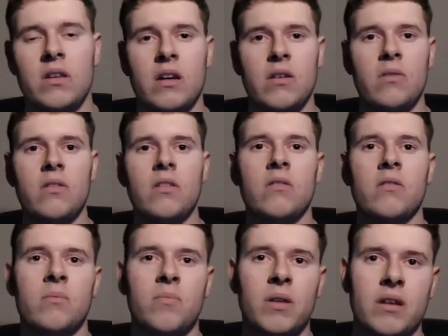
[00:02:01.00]
I used it on
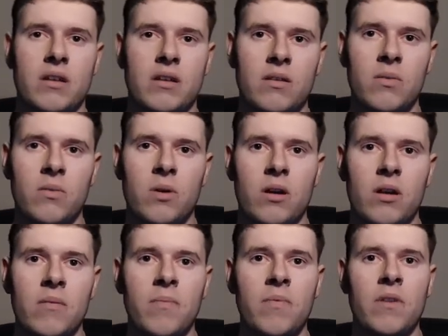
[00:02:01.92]
the place
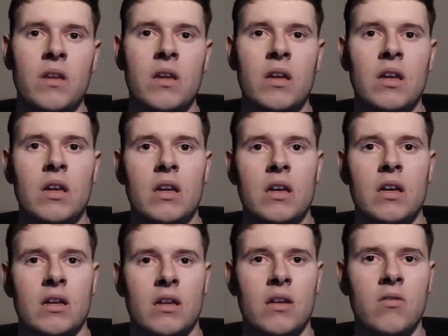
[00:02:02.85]
where
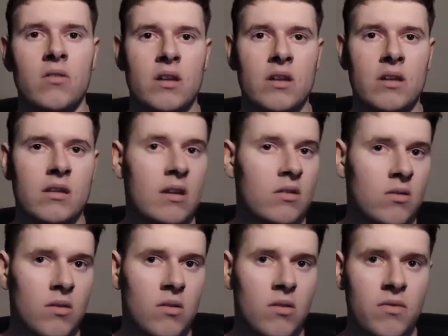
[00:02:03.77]
it cannot get
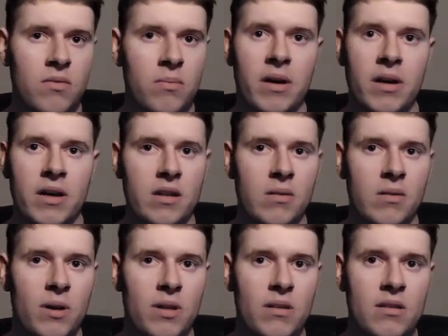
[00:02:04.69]
cut off by any
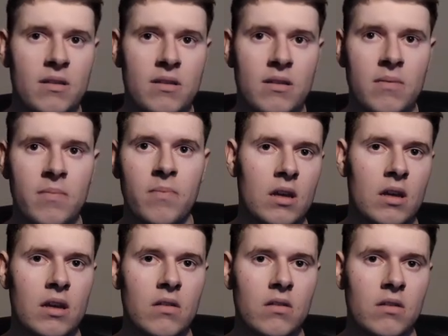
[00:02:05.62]
vents,
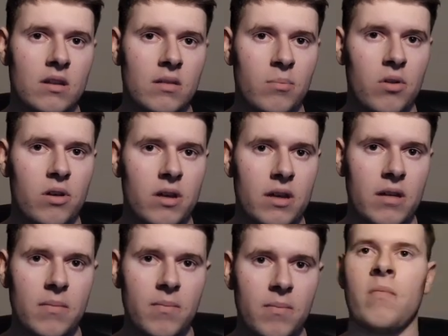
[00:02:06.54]
it cannot get
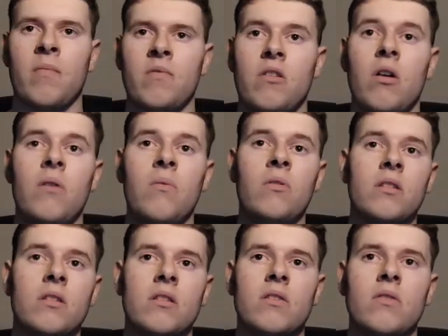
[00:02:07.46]
blocky. Now I
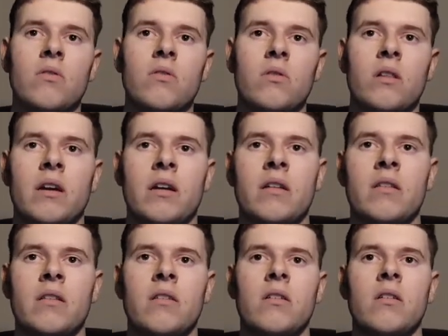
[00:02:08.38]
wanted this to look
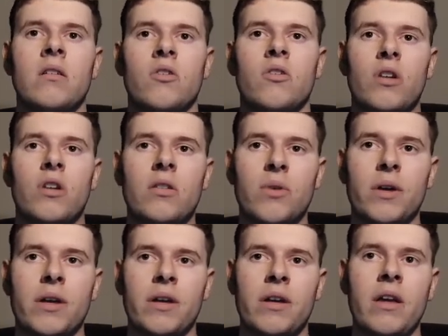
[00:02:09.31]
like the rear
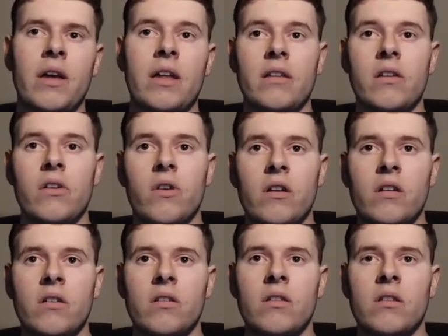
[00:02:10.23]
wing and the
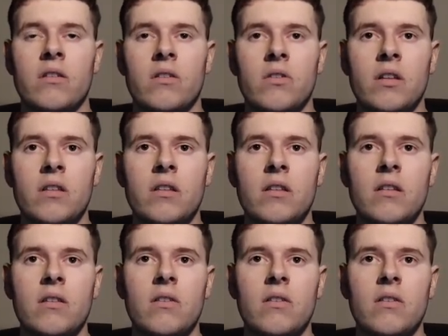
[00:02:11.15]
gradient is connected,